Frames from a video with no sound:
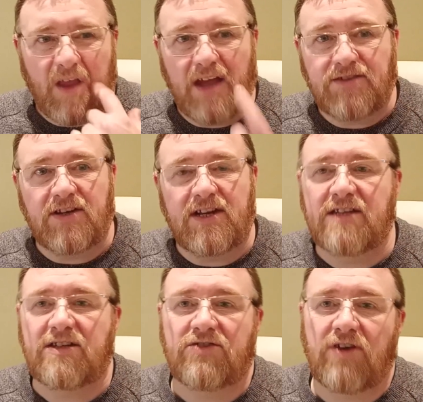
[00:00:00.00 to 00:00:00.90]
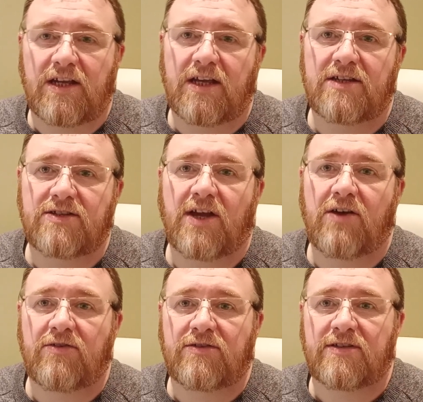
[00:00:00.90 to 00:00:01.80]
It's an easy drinking
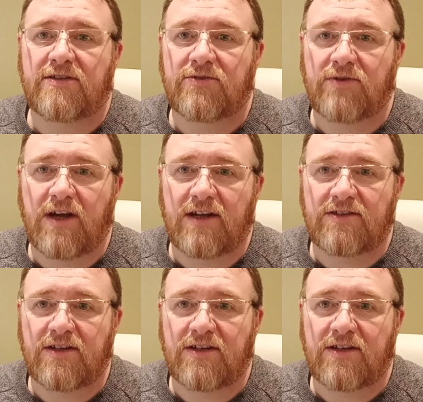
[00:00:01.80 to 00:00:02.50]
stout, so it is,